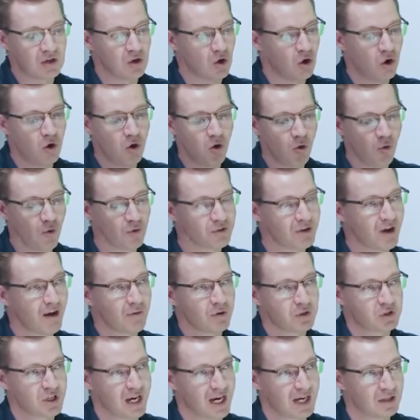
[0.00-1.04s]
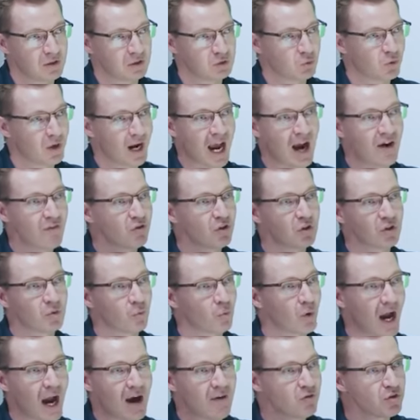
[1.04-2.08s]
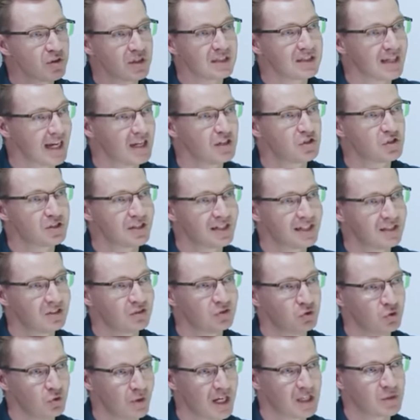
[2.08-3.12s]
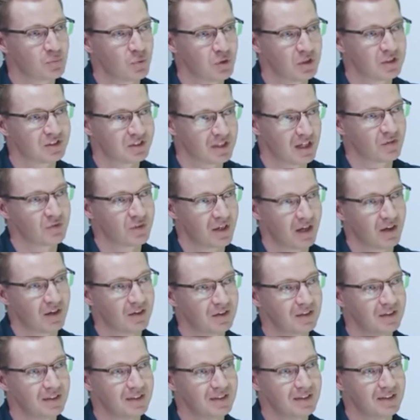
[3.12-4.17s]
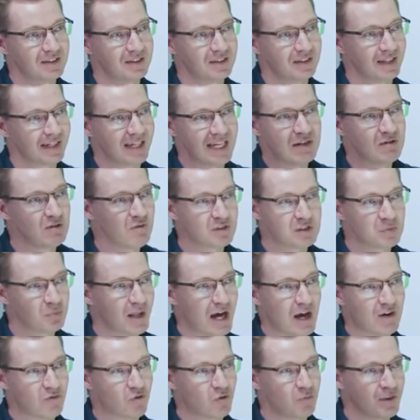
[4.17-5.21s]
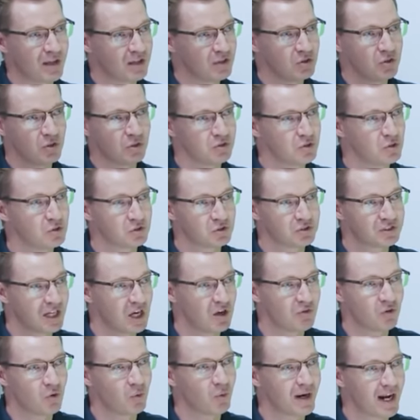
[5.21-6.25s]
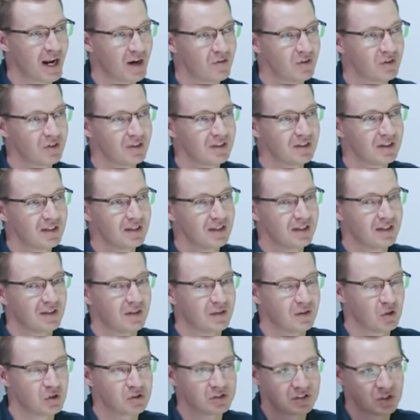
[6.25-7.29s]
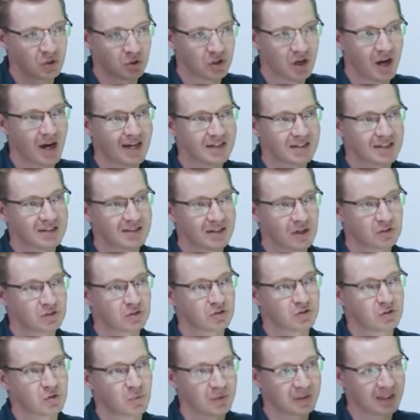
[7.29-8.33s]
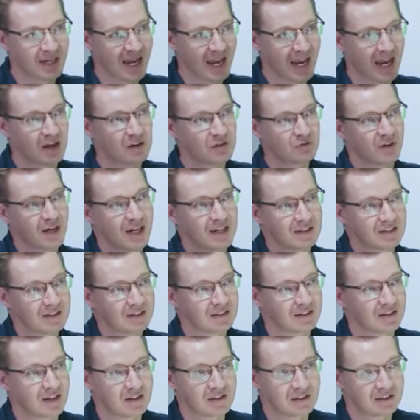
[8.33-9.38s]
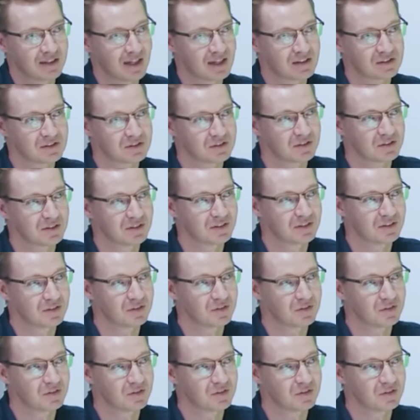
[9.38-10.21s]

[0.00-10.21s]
in all those other channels, wherever the attention is, you guys put stuff there. Like even if it's a platform that you don't use yourself or whatever, there's still content there so someone can find it. I think that's